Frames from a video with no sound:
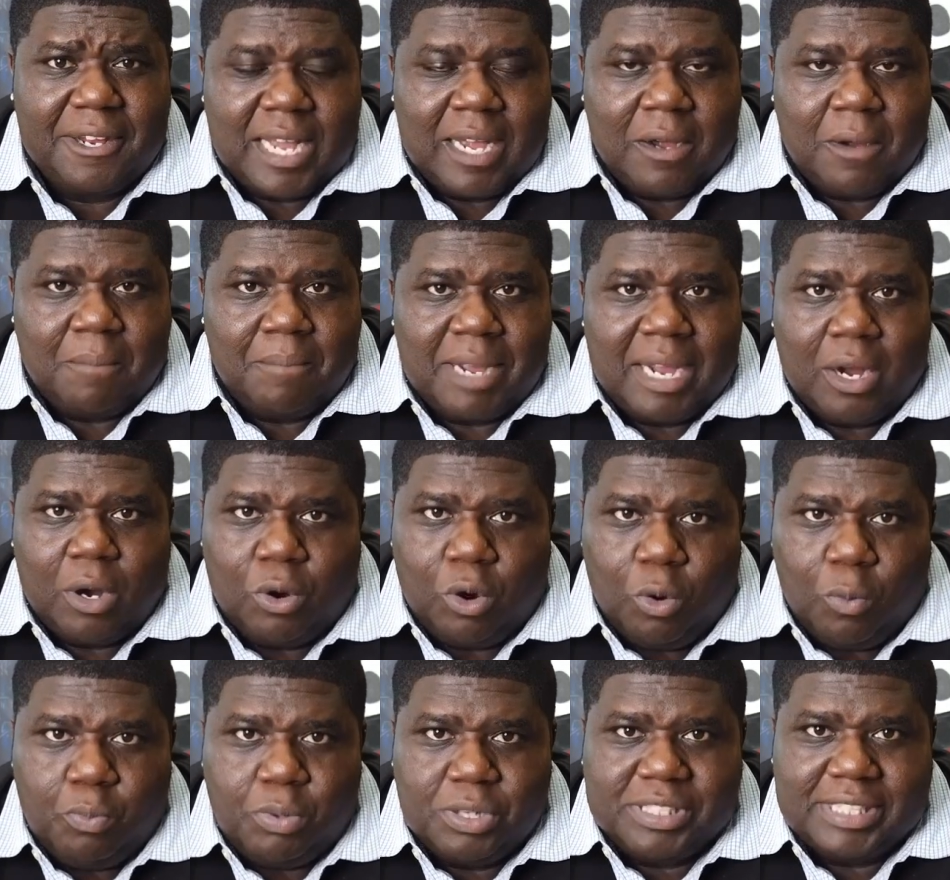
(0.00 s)
Now, my
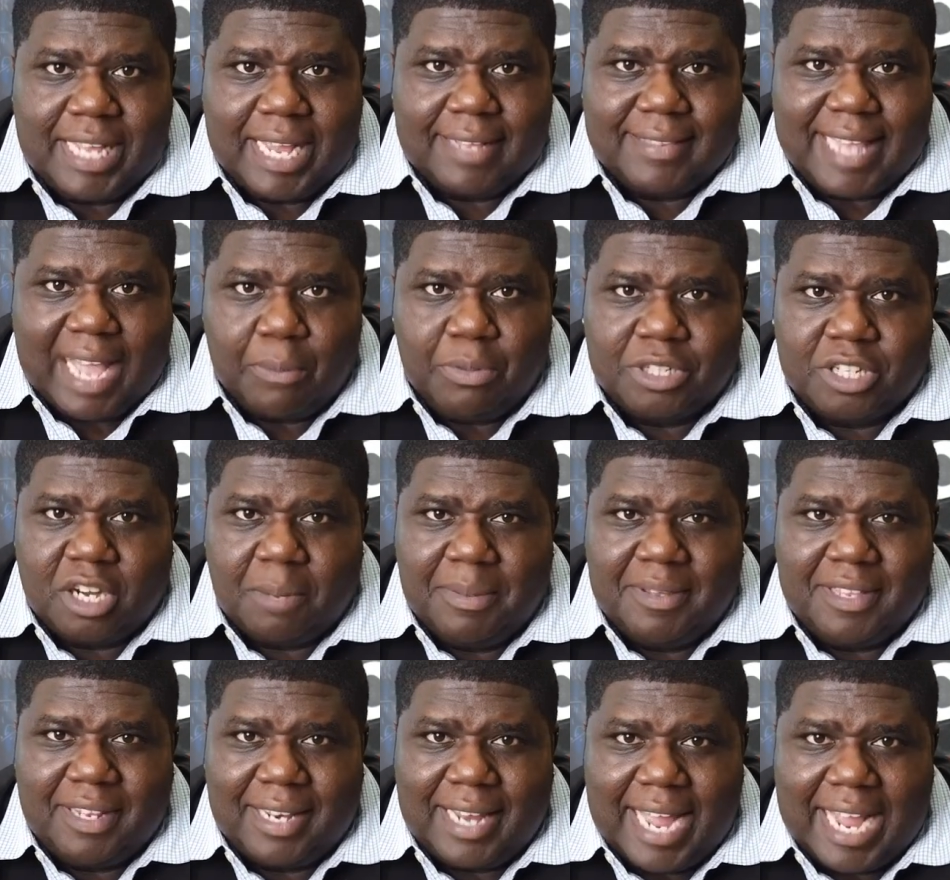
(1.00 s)
hope was that that was going
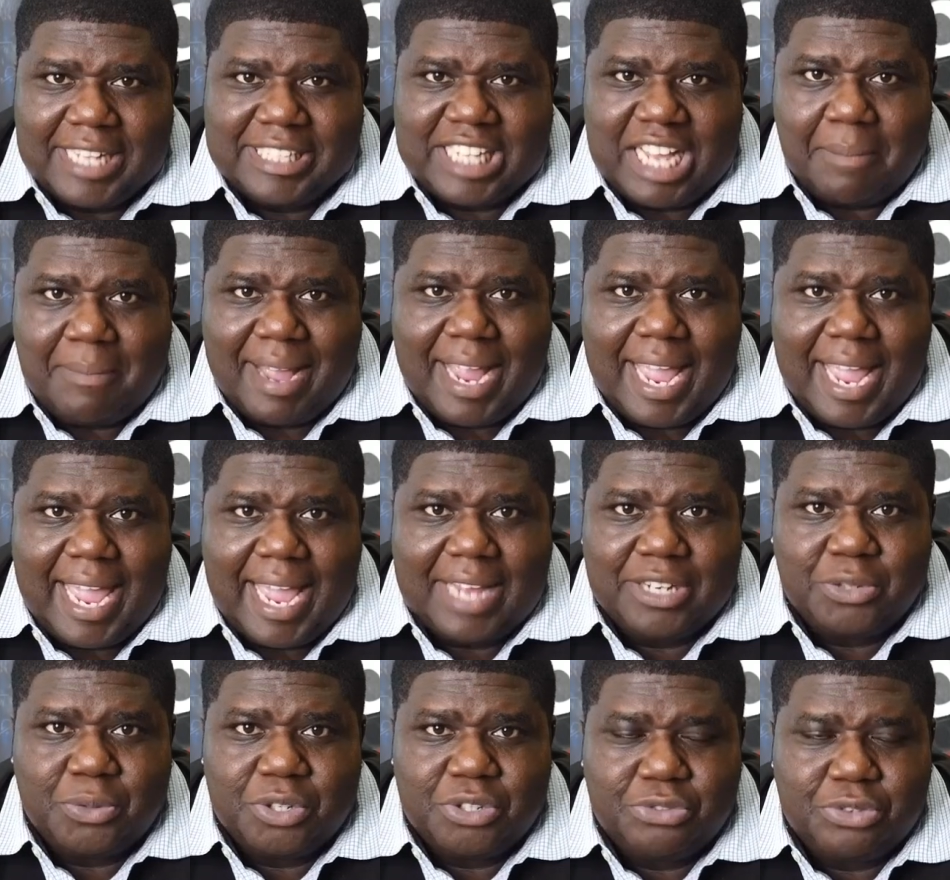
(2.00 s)
to be the last time I
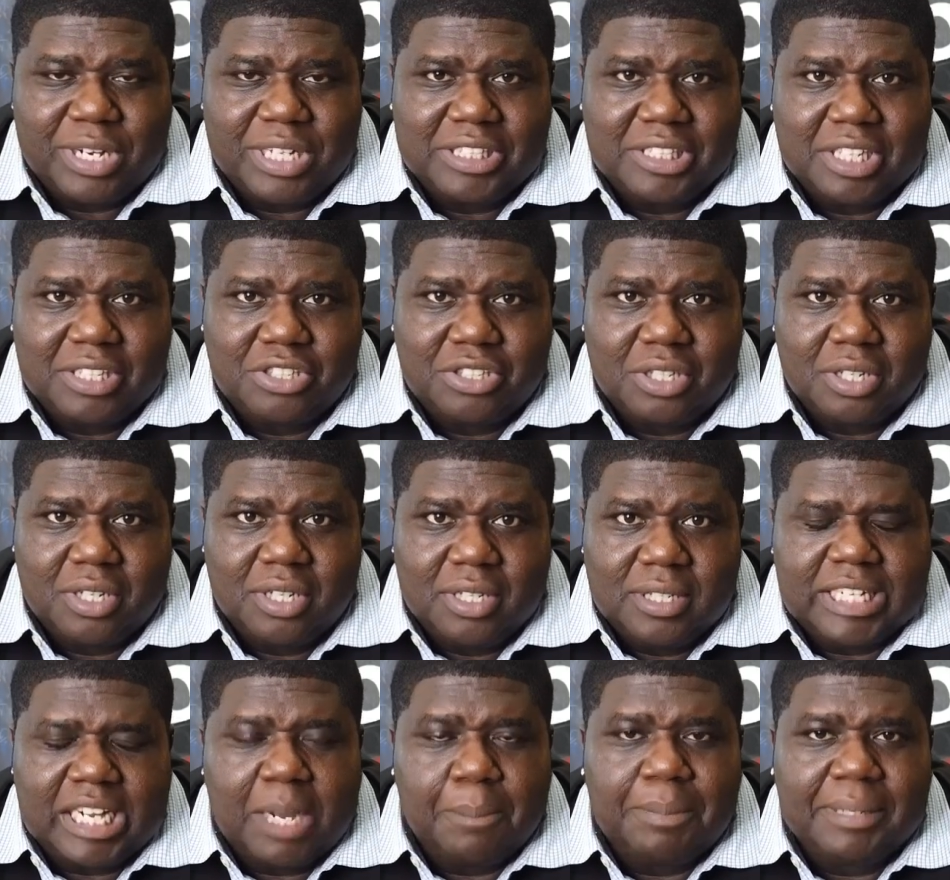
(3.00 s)
had to address such
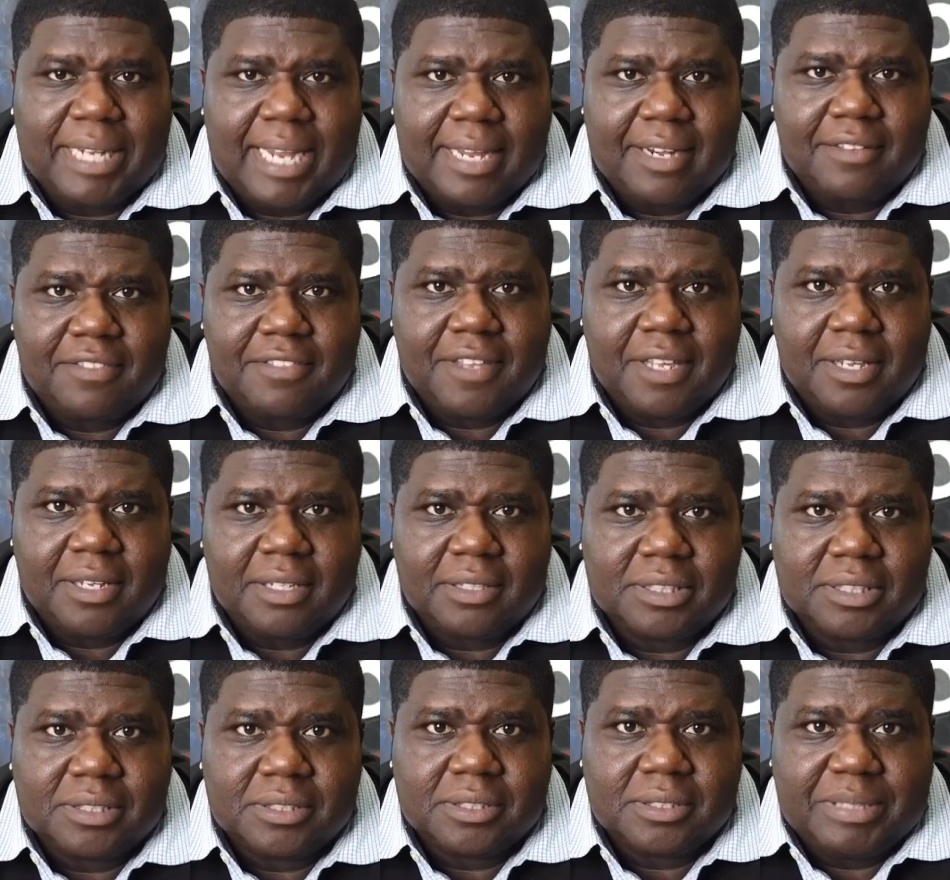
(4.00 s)
complicated
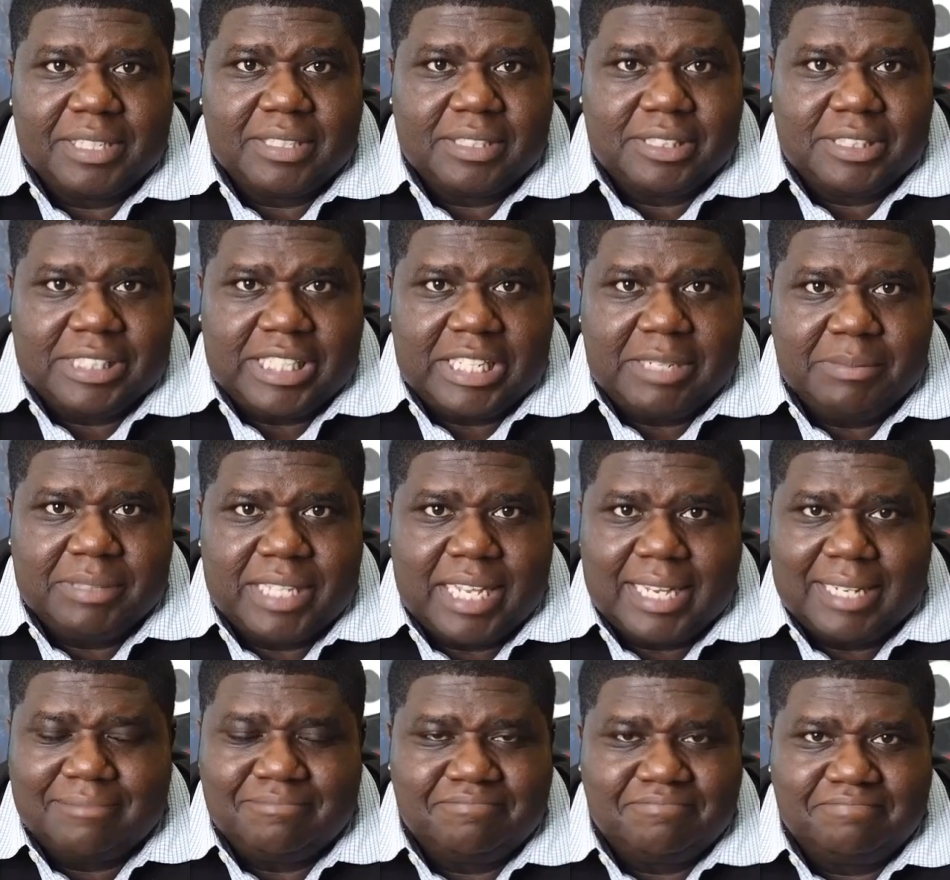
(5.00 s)
things, but it seems
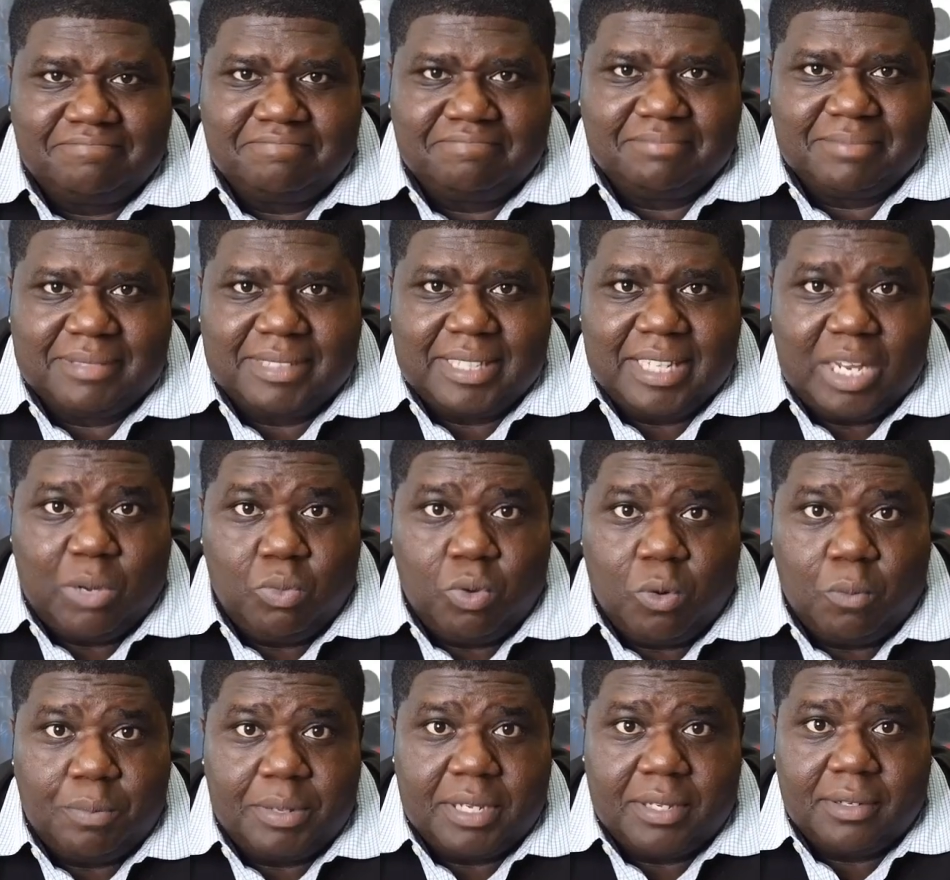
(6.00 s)
that
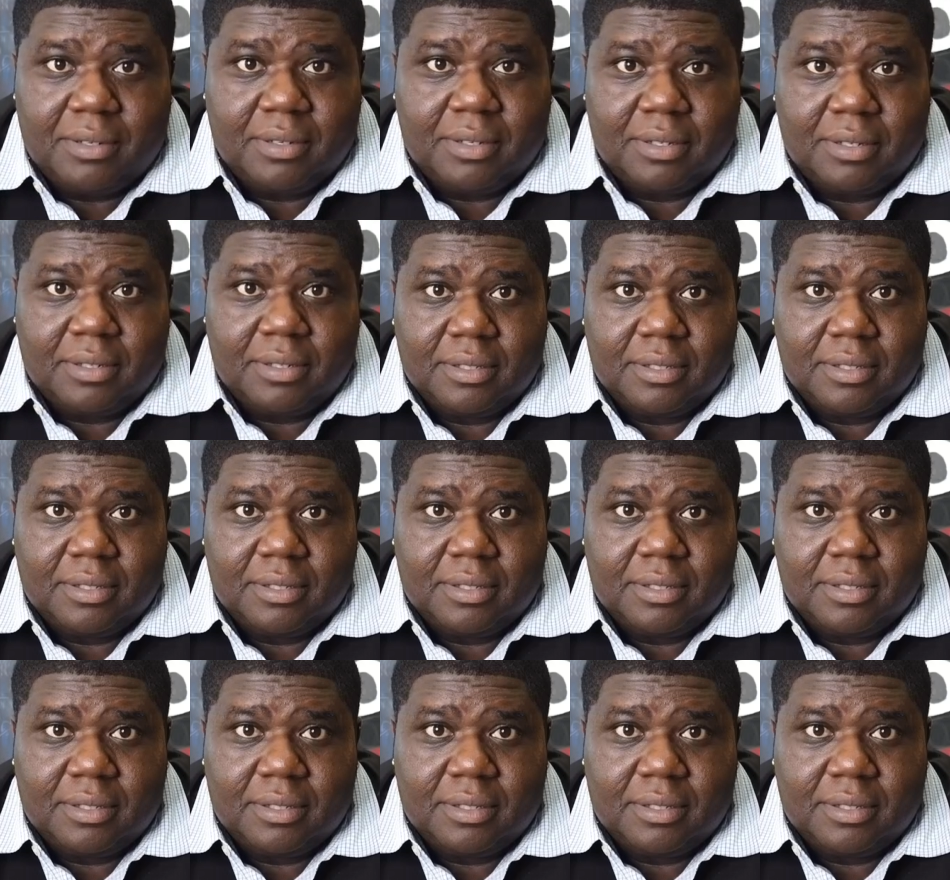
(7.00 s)
it won't be.